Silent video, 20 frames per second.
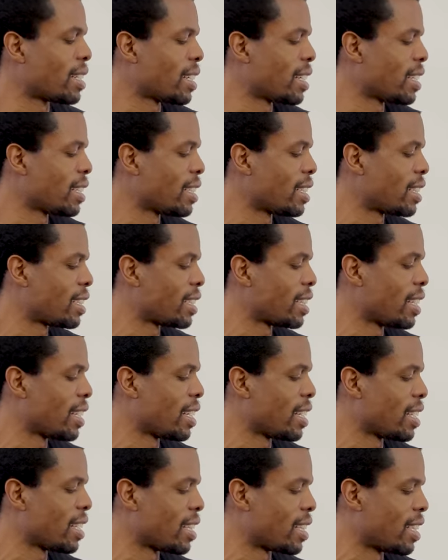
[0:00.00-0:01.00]
did
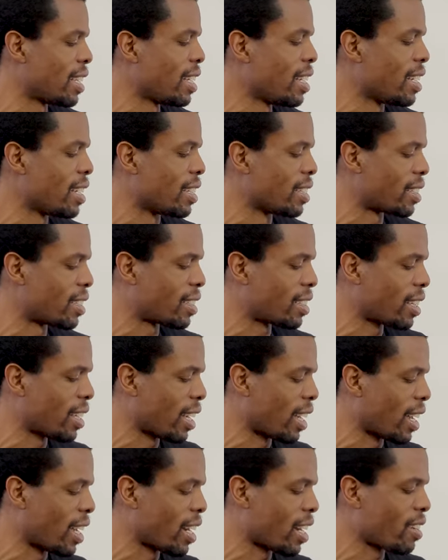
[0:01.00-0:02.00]
see these,
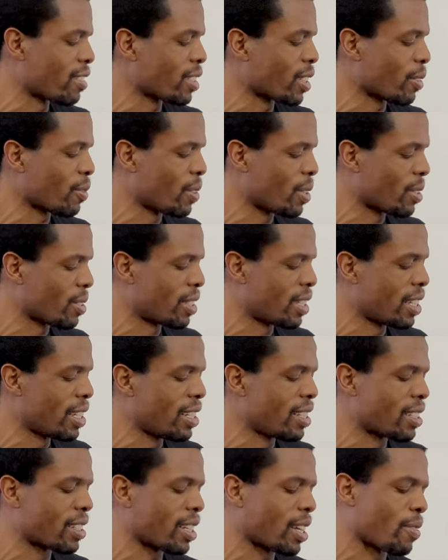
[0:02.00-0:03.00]
and I was like, well,
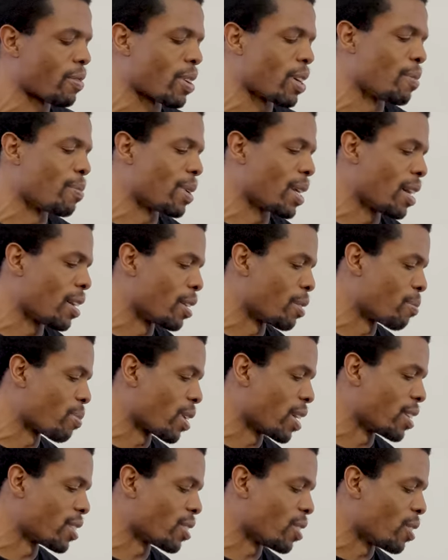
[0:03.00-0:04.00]
these have come down in
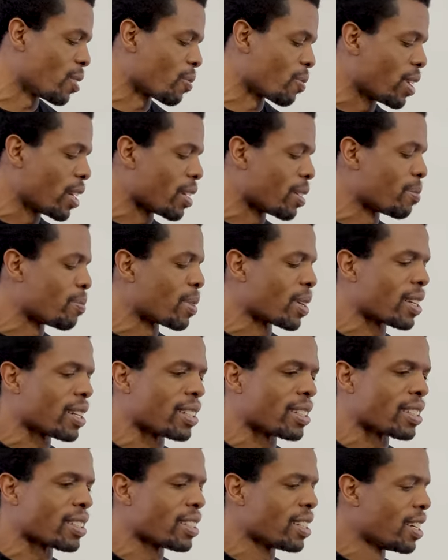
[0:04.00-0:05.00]
price already,
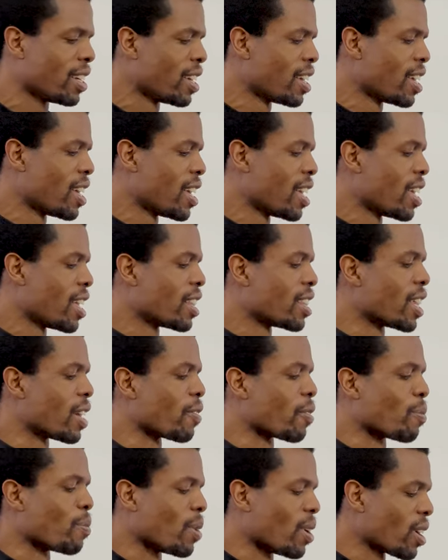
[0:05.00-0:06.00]
because they
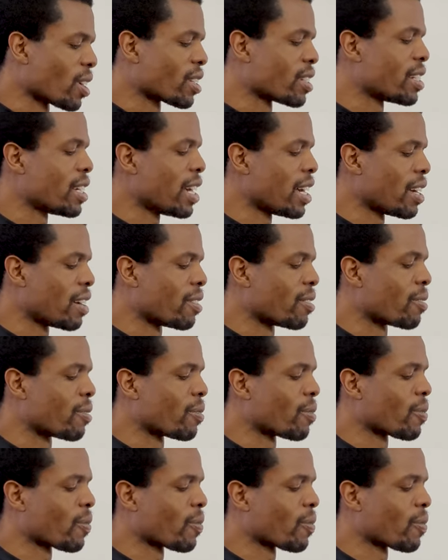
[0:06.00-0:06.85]
were marked down,